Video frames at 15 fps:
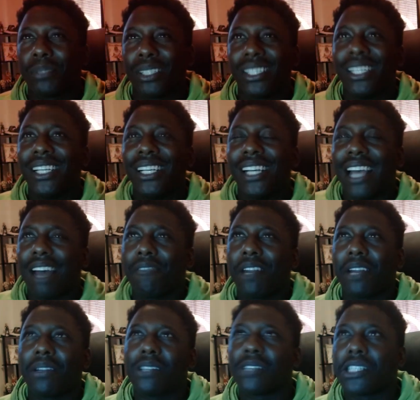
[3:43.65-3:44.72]
But I feel
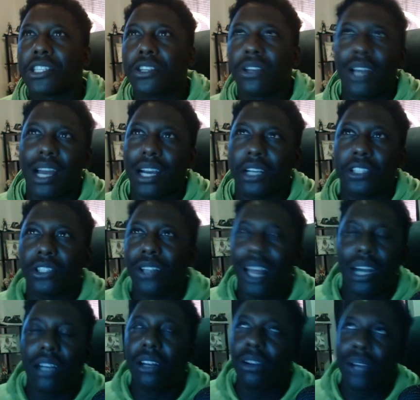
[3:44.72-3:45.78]
like when I was watching Yu Yu Hakusho, a
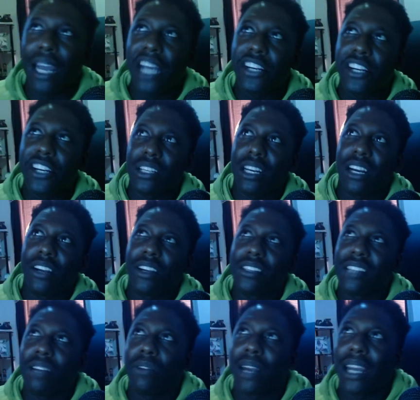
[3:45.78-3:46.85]
lot of the locations and areas
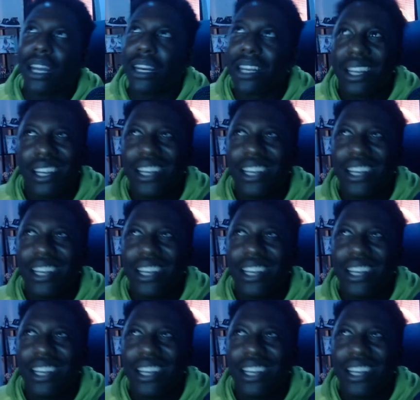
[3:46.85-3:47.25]
they were in